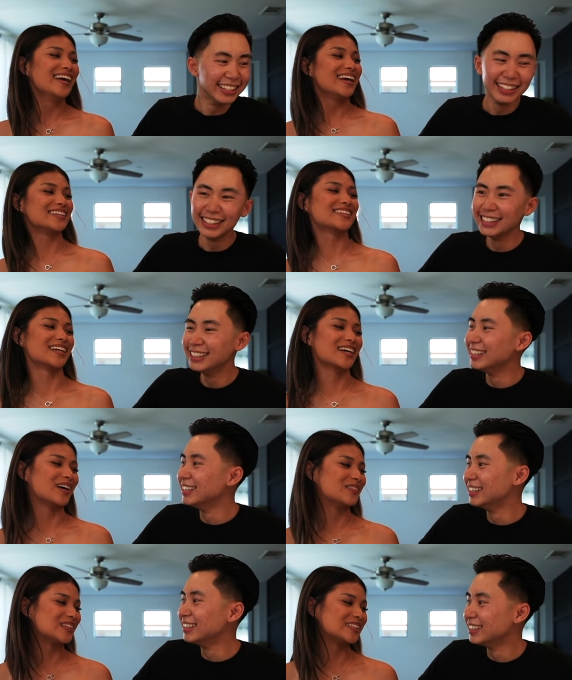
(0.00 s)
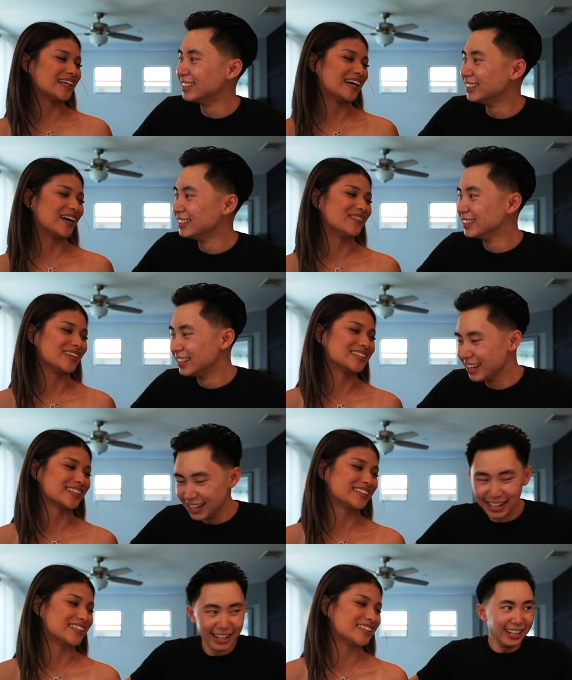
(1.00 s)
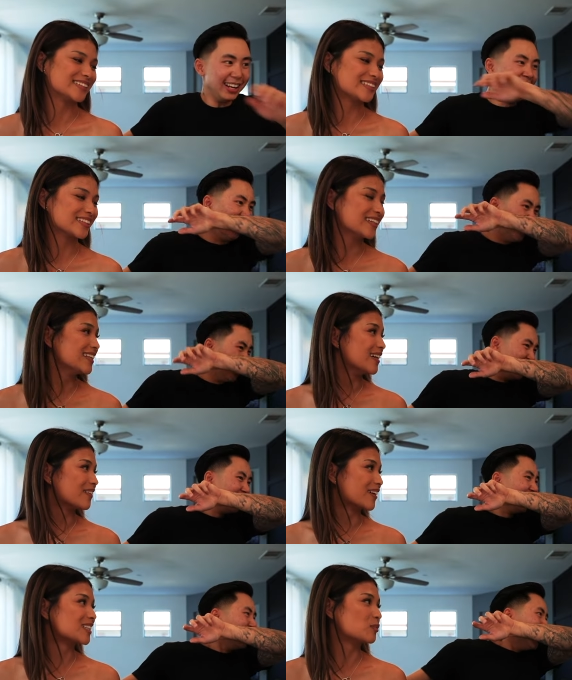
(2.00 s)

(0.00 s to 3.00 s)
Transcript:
Speaker 1: it's gonna come into um, existence. We're gonna